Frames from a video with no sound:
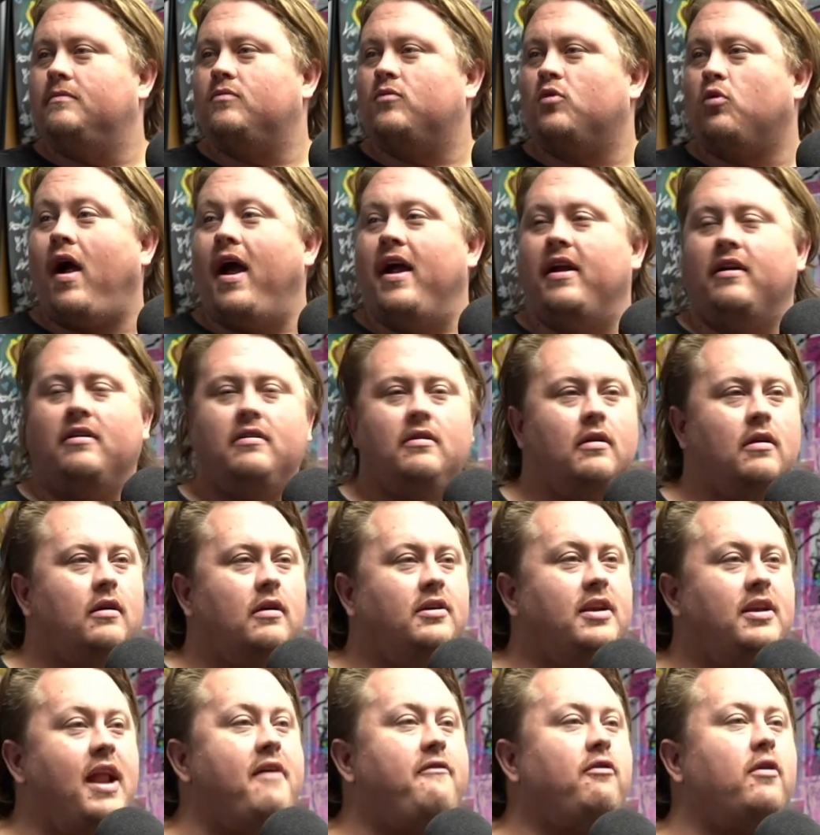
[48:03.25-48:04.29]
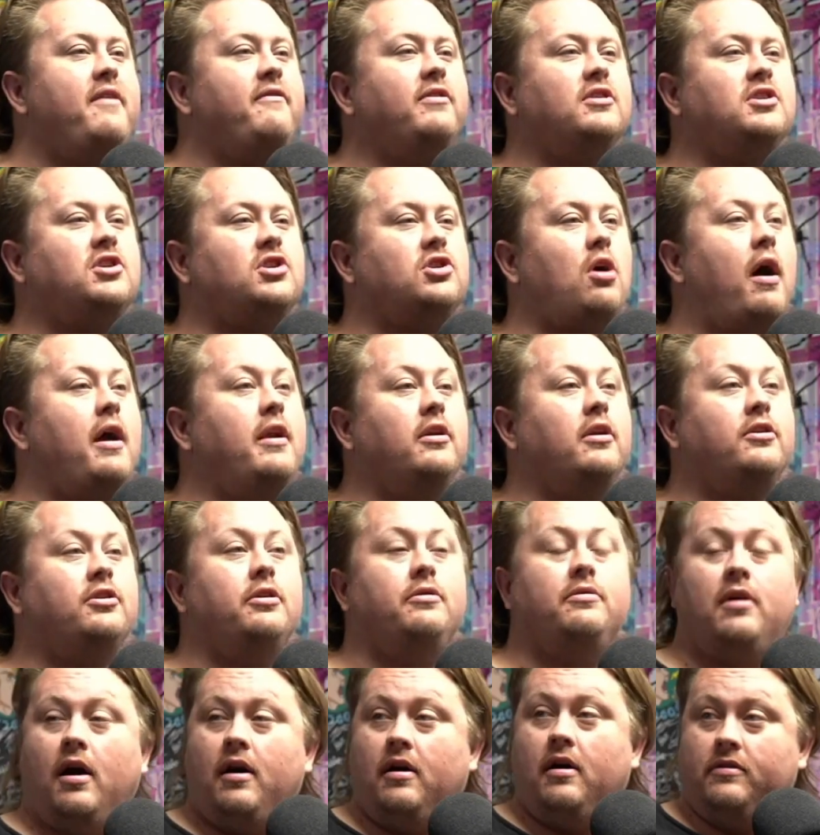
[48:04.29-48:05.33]
Right. Never even saw it. Dude,
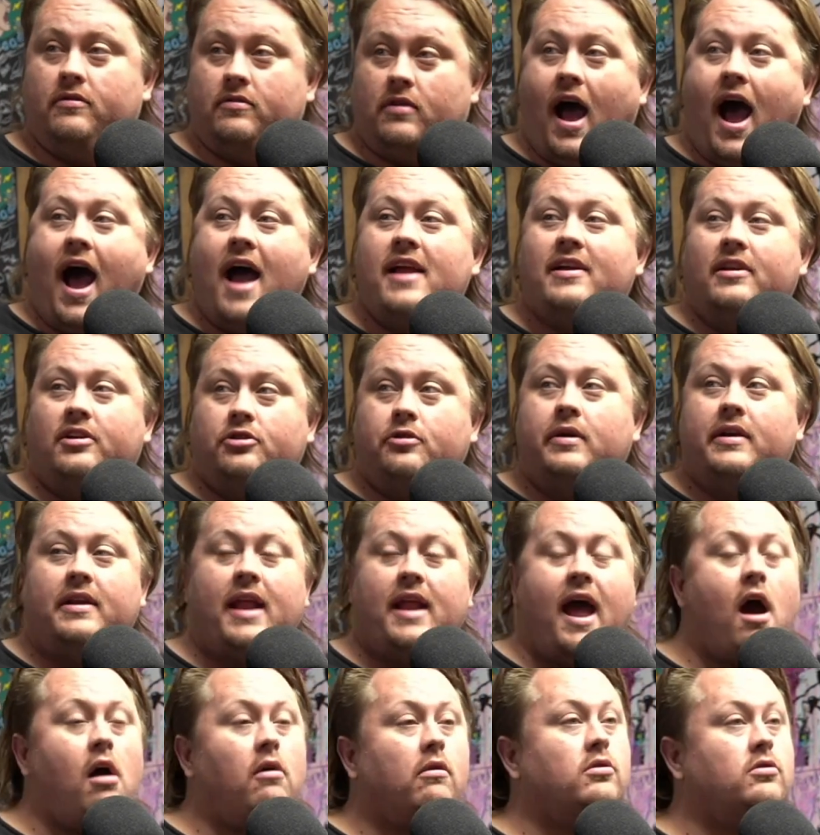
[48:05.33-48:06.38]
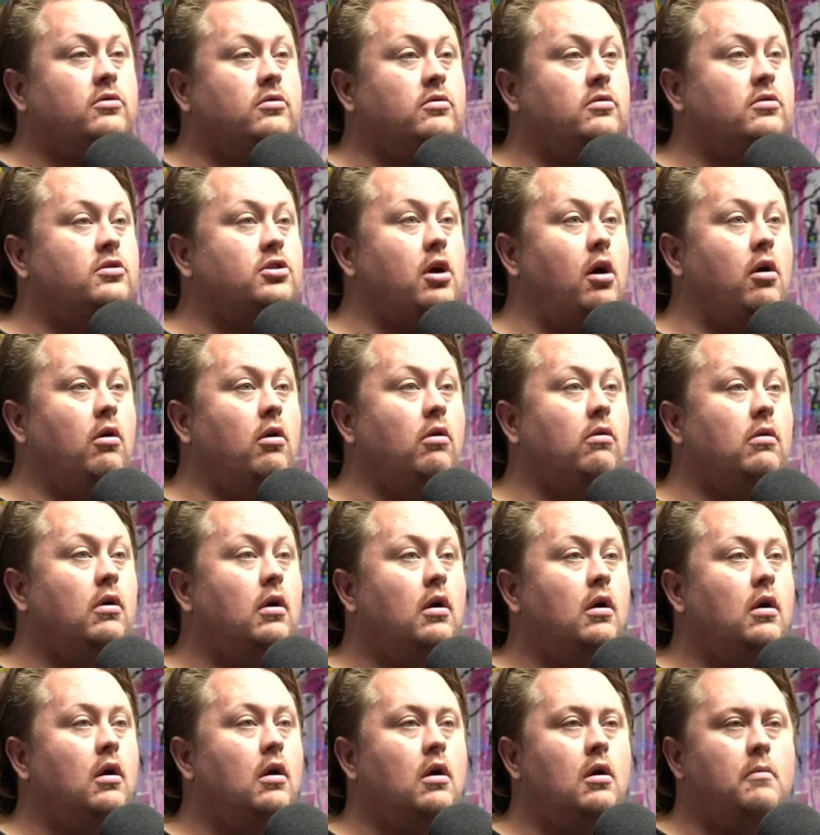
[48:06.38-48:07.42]
I do it now. So
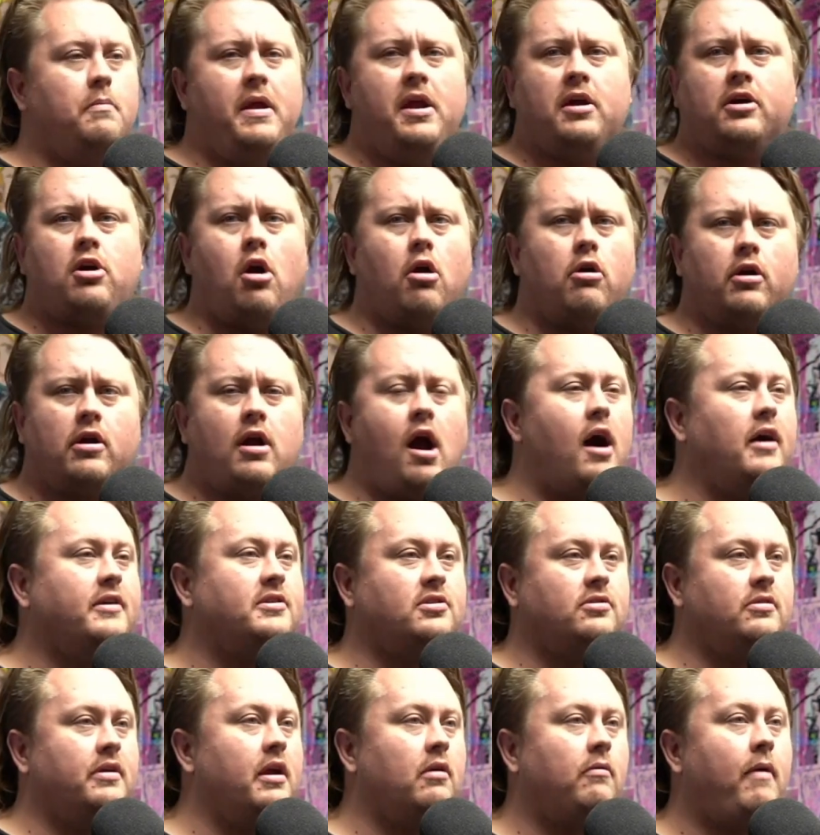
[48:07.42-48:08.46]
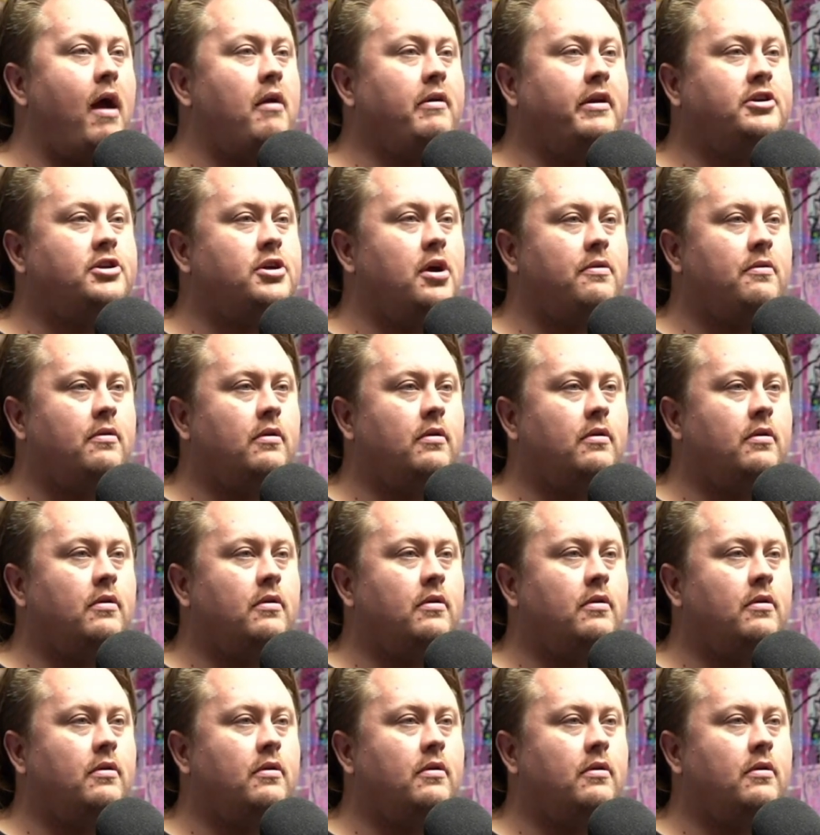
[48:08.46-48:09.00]
me and Kurt are constantly around each other.